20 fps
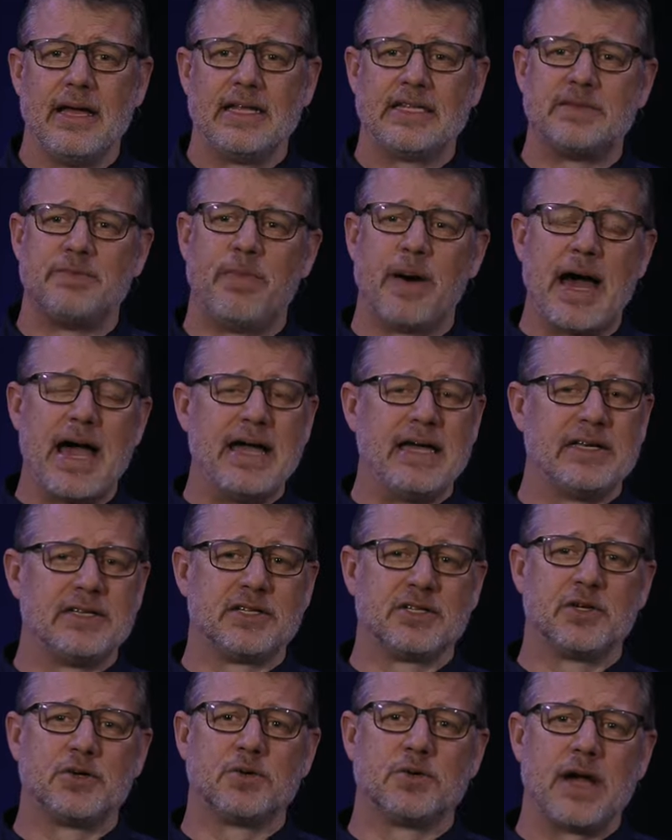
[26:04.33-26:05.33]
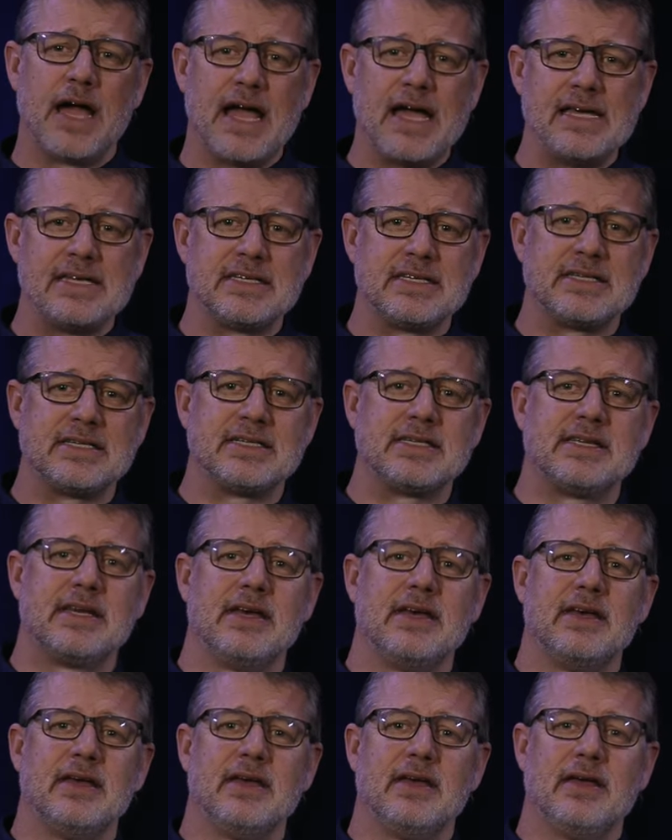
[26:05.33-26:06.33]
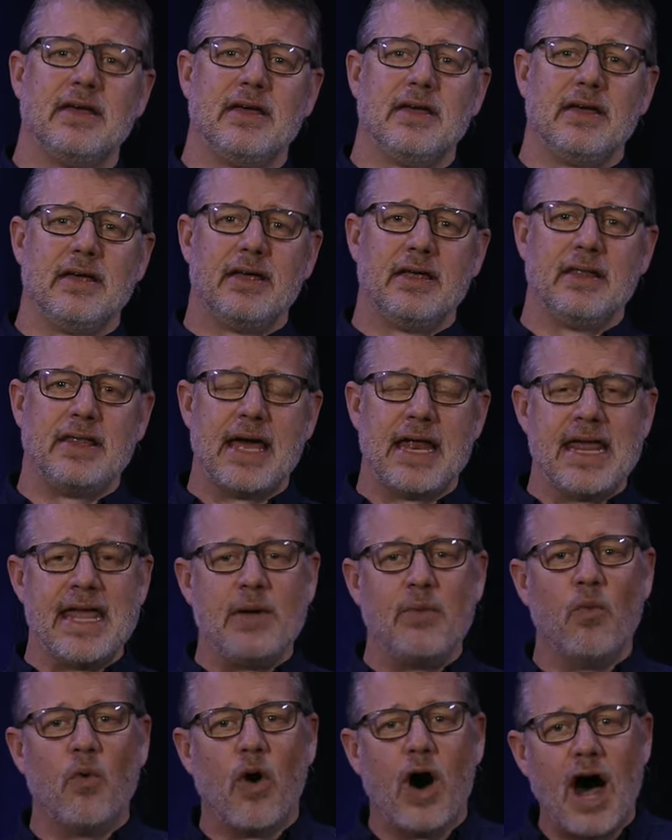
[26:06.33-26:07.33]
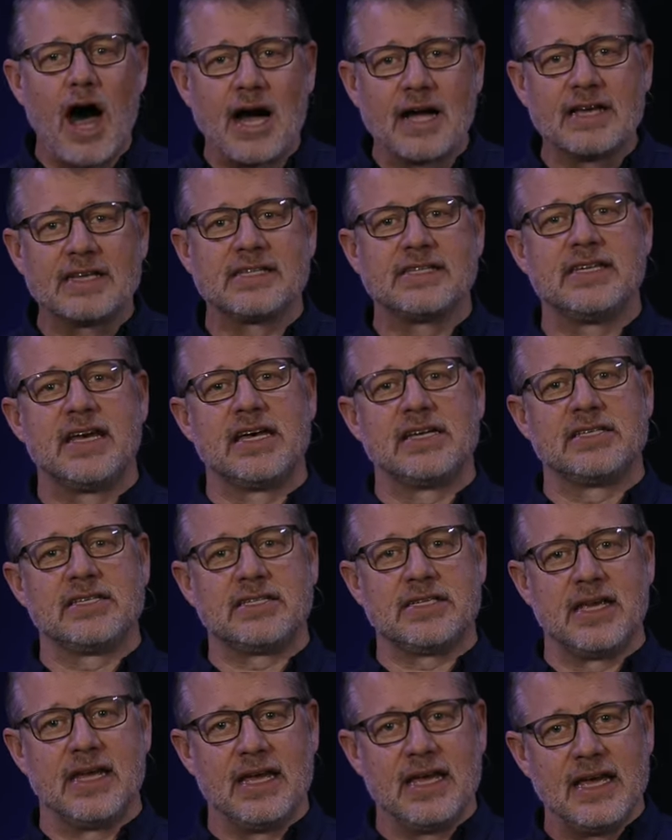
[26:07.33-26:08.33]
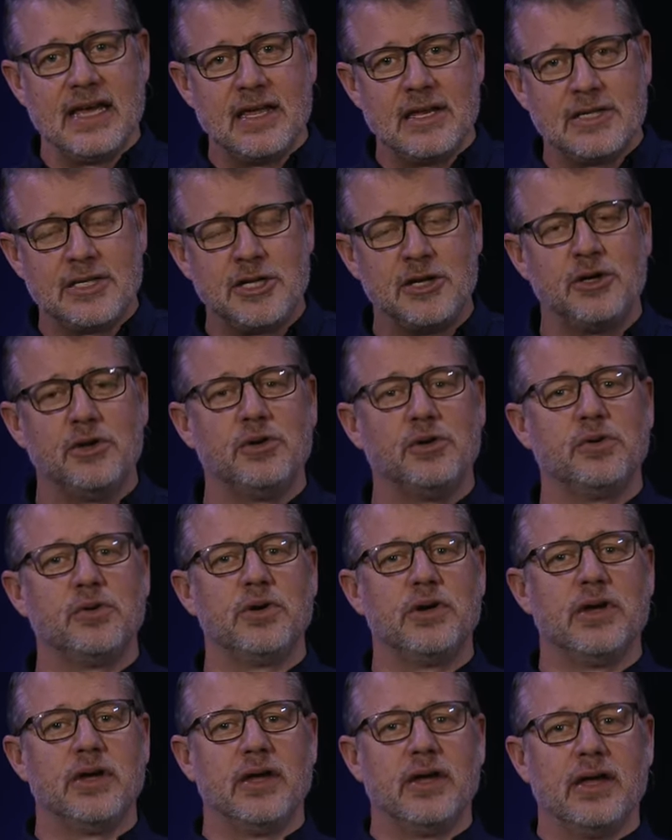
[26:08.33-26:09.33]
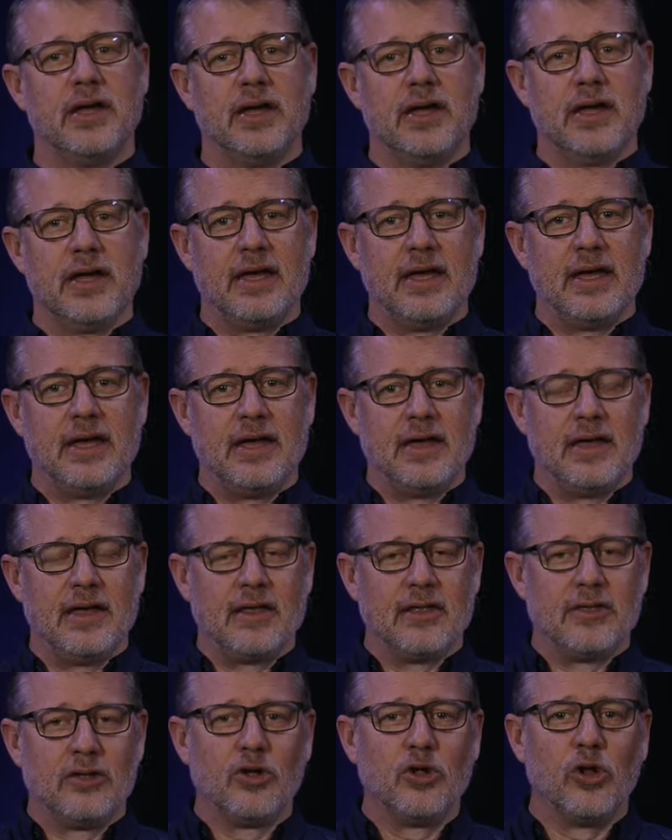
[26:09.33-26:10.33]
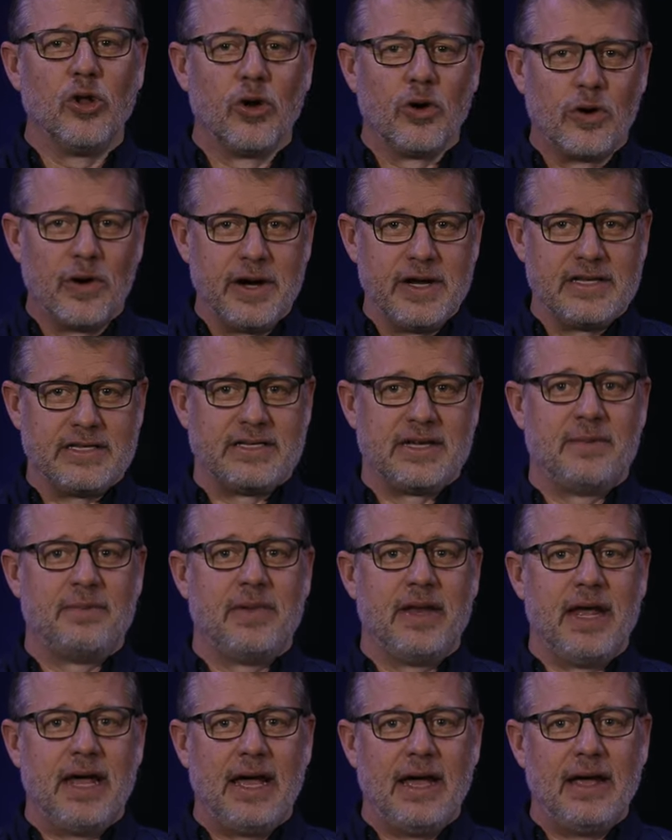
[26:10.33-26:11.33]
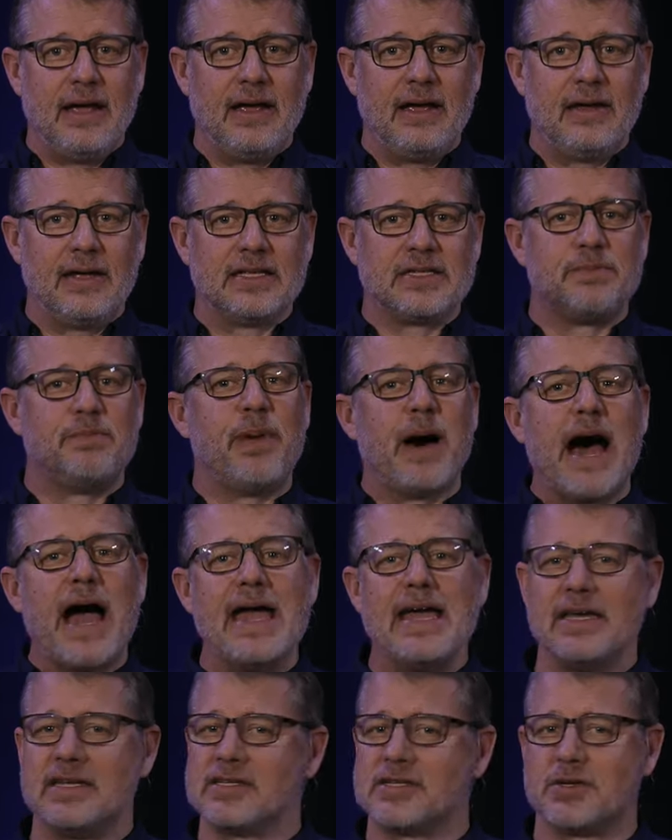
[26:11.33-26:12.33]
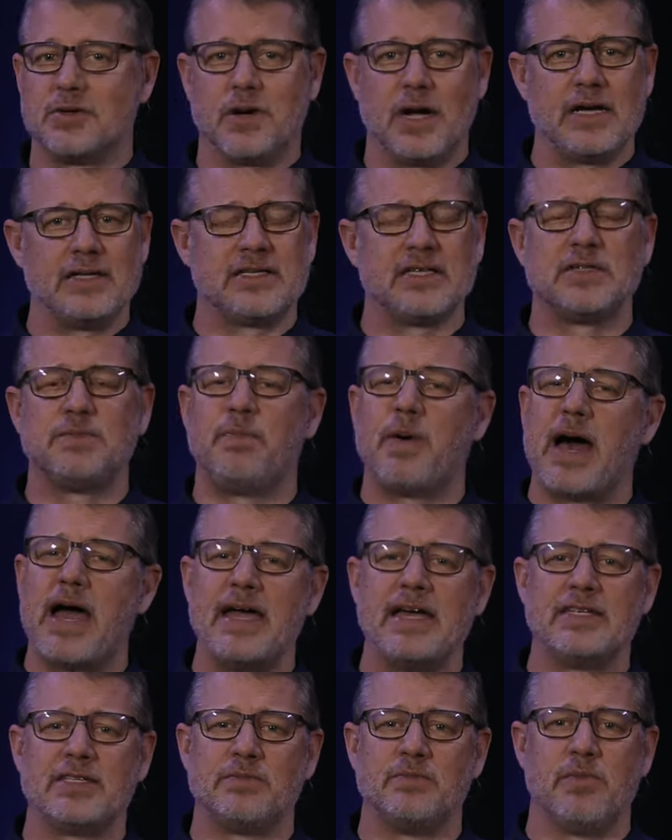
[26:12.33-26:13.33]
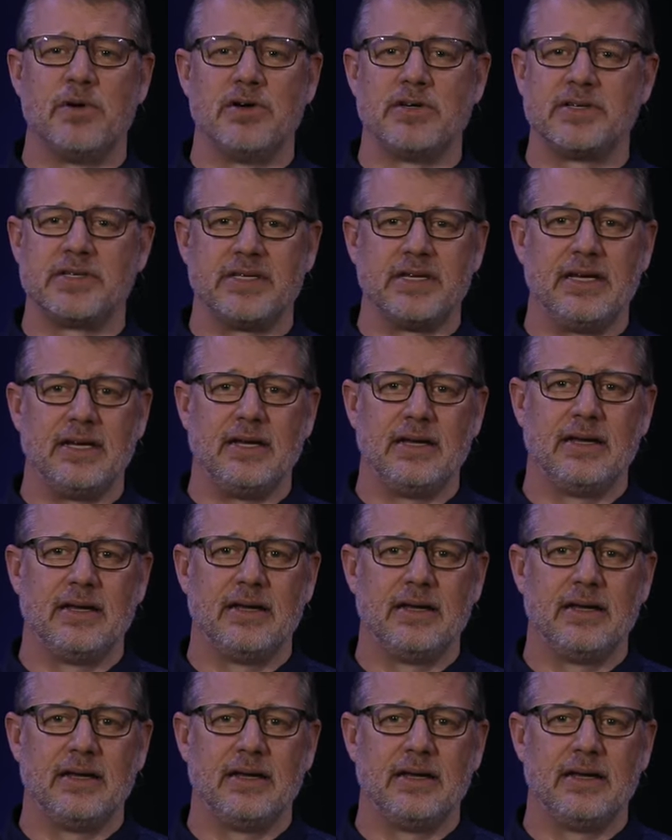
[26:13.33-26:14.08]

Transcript: it's by His grace that he walks us to glory someday. It's by his grace, it's by his mercy.